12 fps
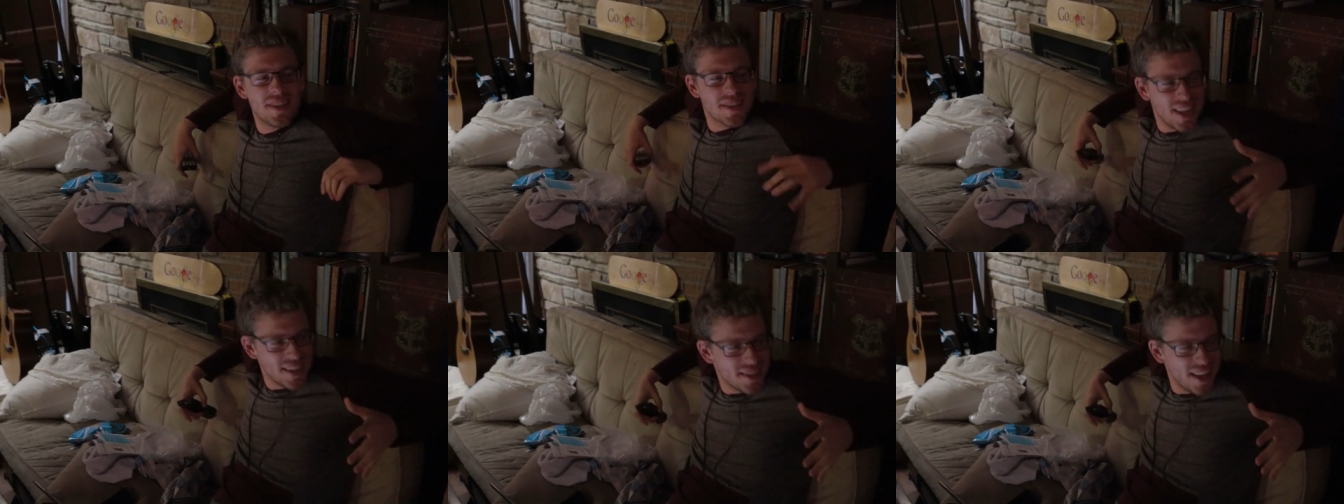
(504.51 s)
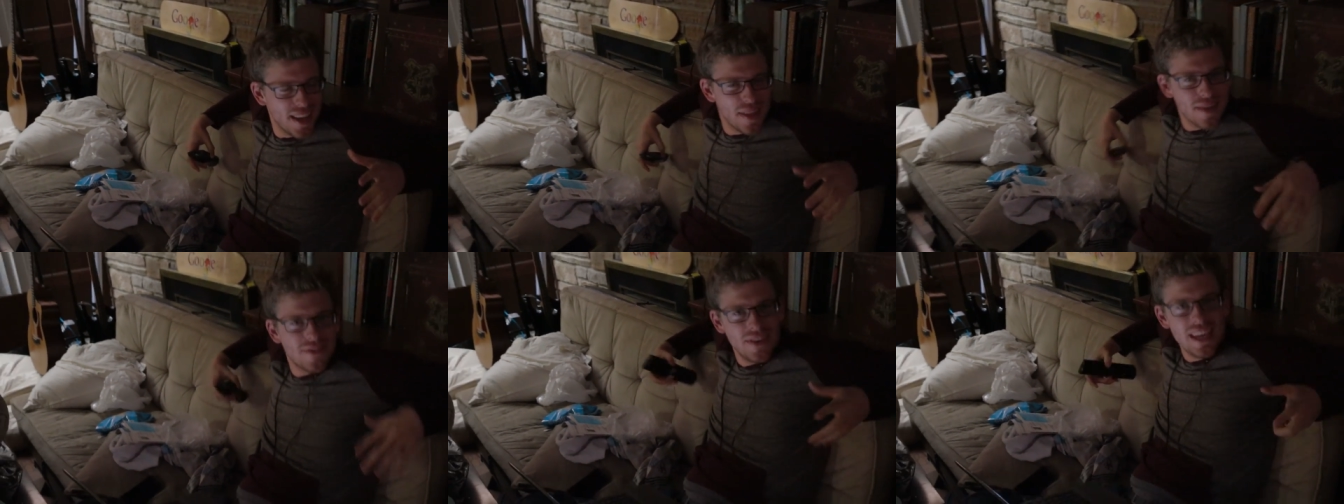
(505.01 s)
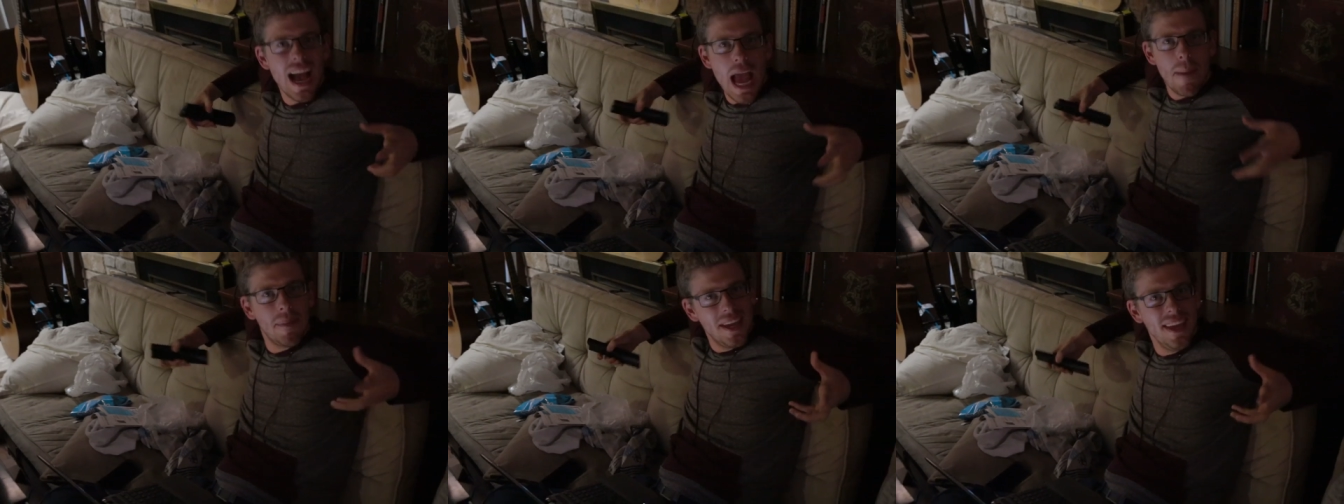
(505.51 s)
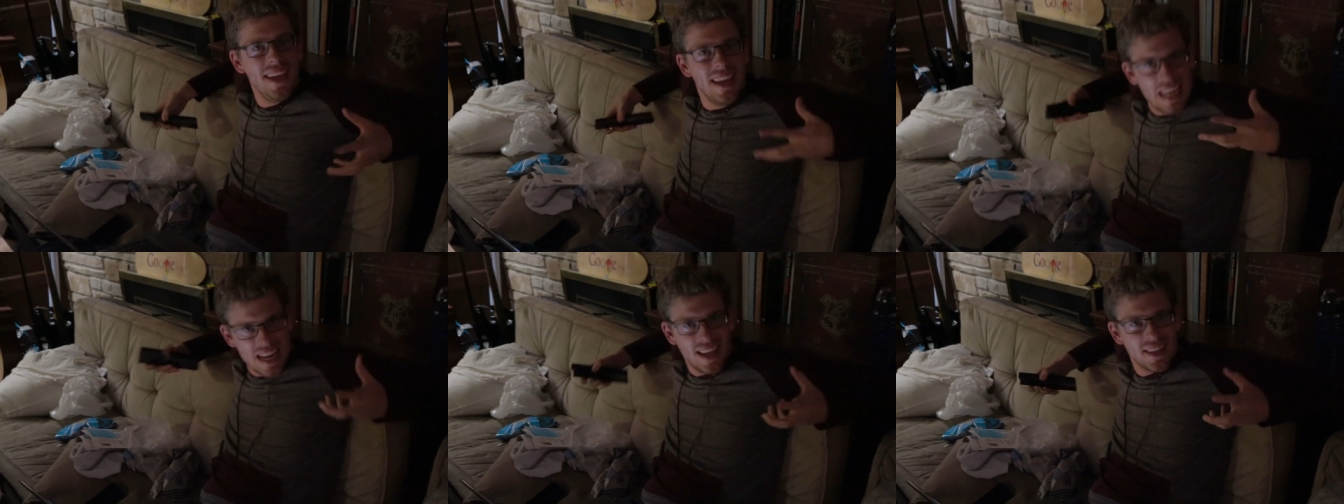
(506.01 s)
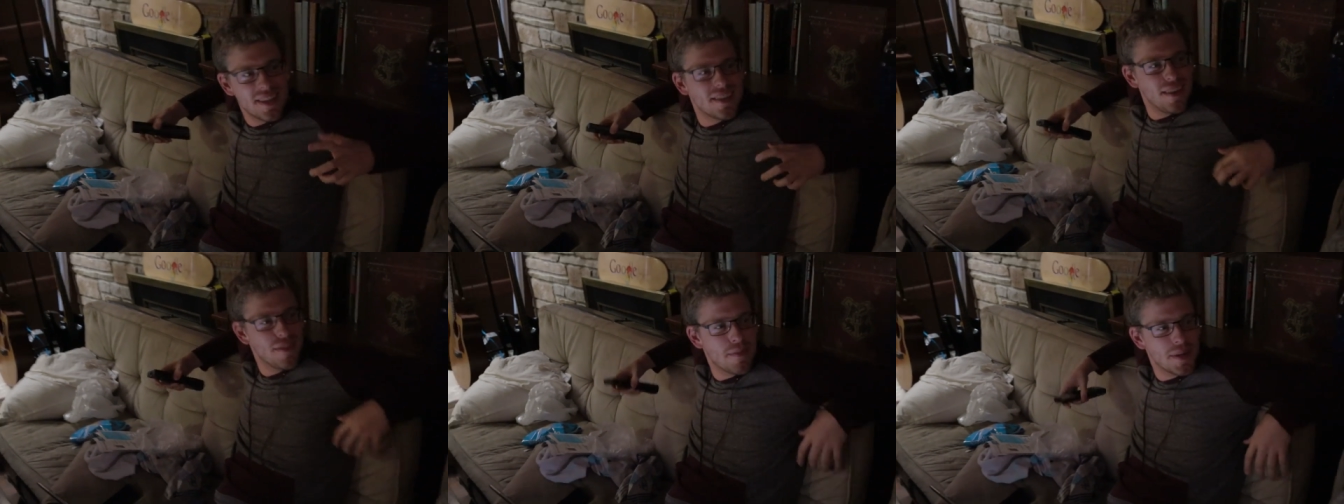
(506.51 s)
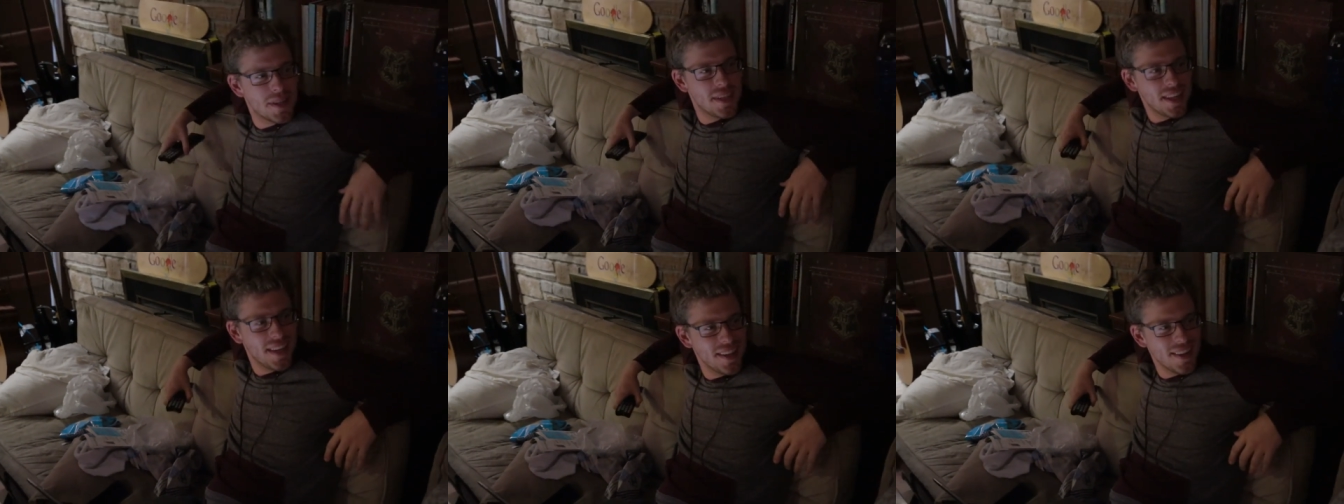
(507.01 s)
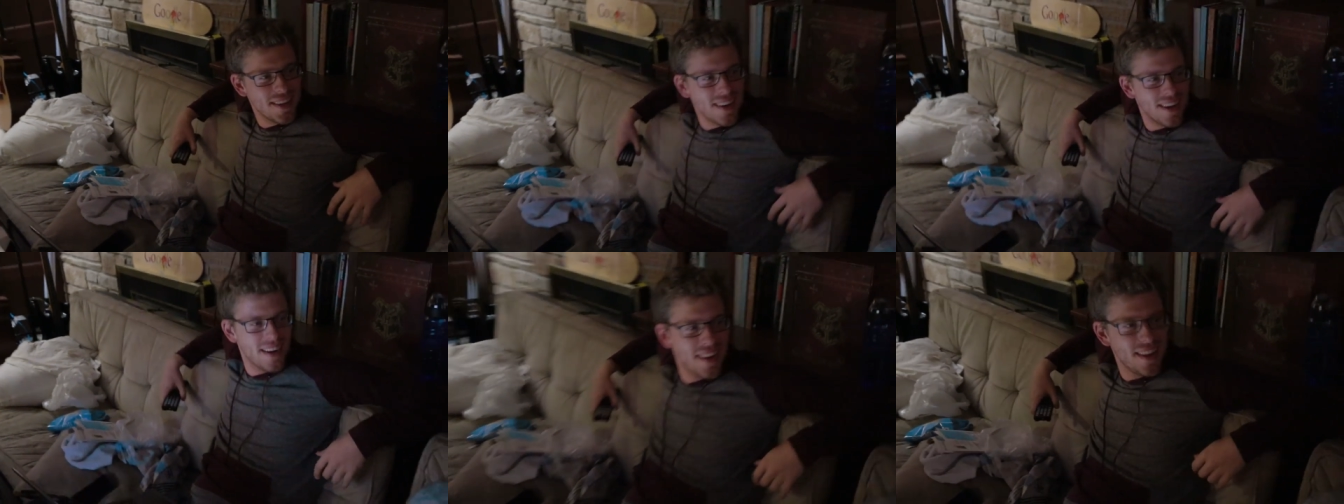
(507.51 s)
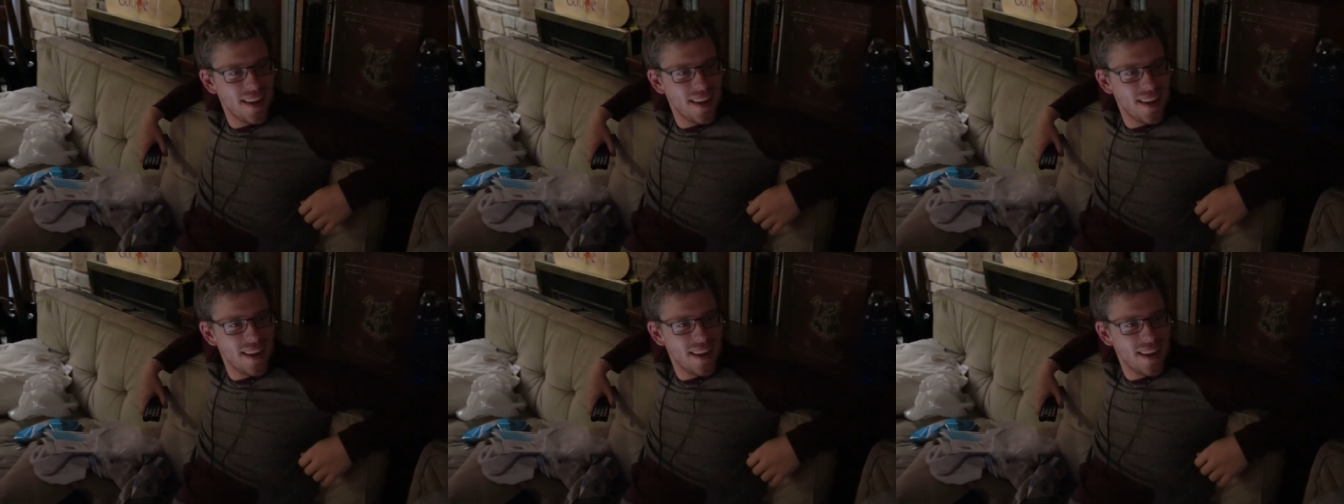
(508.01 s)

discussing the VIP-ness of a particular